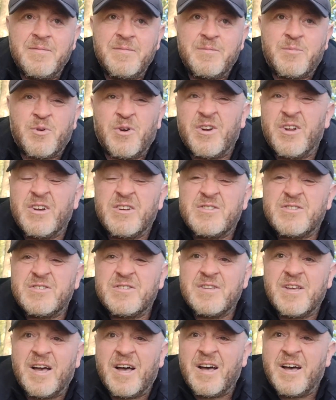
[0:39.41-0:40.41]

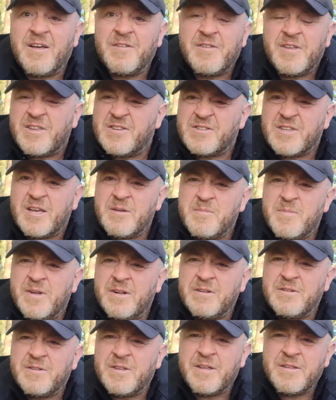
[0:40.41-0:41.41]
products are the design
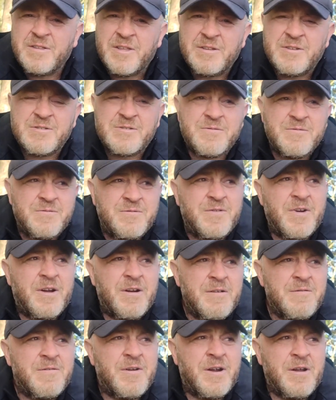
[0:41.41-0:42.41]
build. They're just
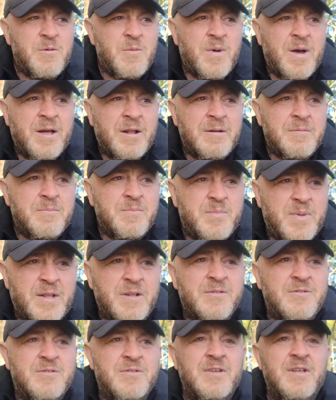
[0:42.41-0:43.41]
very well
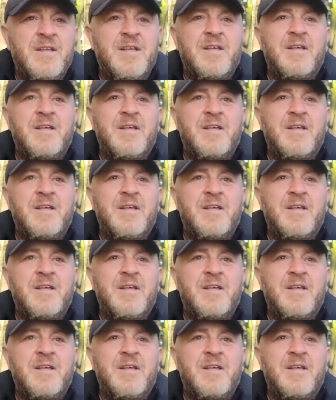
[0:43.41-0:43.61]
built.